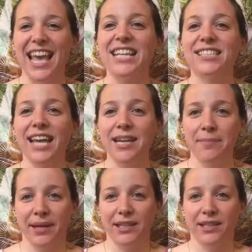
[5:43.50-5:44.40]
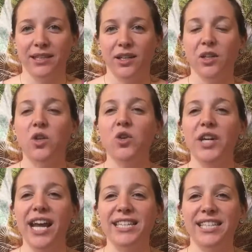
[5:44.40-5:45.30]
excitement,
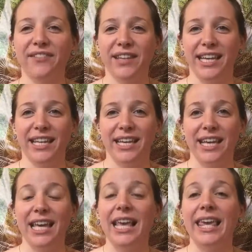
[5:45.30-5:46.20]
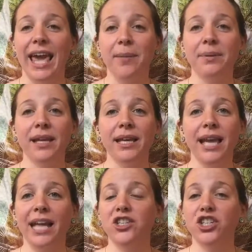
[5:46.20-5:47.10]
creativity,
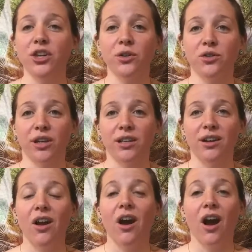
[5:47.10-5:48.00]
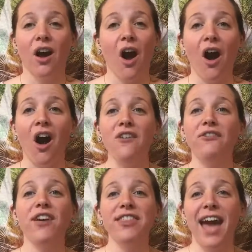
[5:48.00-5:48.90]
gambling, and children are all
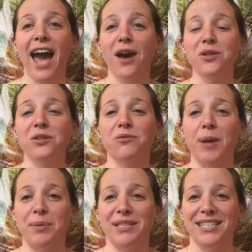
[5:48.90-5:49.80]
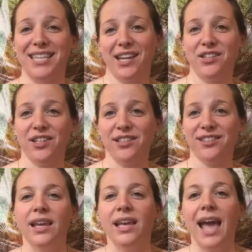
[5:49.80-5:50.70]
5th house
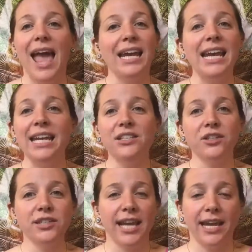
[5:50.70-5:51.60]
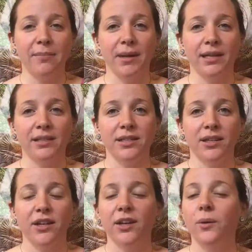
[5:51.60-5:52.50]
representations. Any entertainment
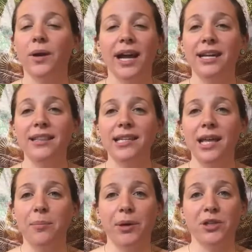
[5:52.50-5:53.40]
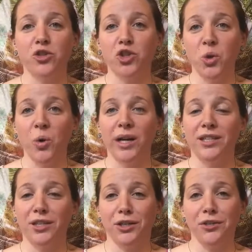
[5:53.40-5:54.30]
or anything that brings joy
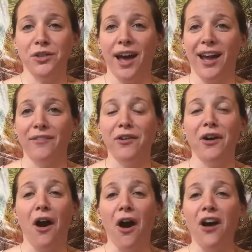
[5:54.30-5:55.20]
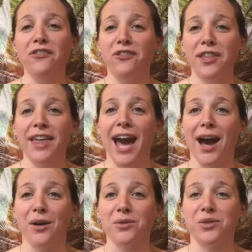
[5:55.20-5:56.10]
to your life are all 5th
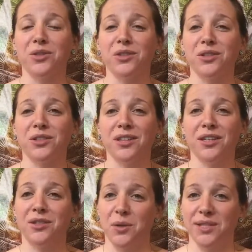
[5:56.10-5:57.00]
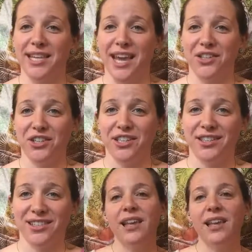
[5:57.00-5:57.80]
house association.